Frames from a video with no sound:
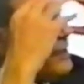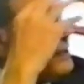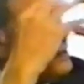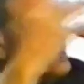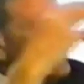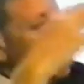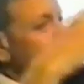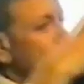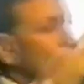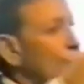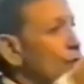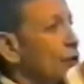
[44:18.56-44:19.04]
I
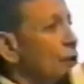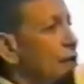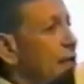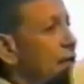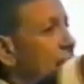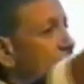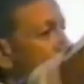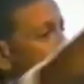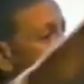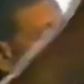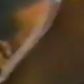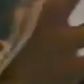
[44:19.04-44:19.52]
see all
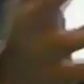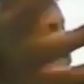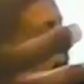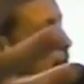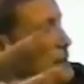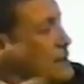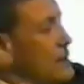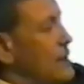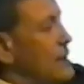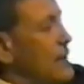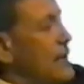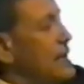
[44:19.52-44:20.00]
the
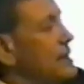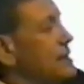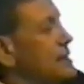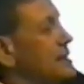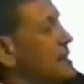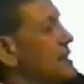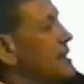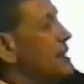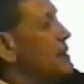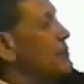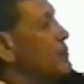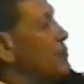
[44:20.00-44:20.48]
answers. I don't
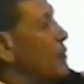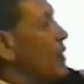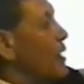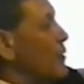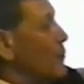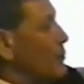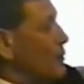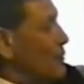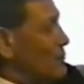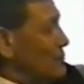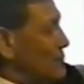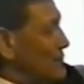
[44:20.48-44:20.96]
see any
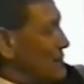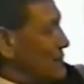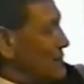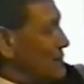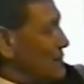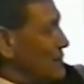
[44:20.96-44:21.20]
problems.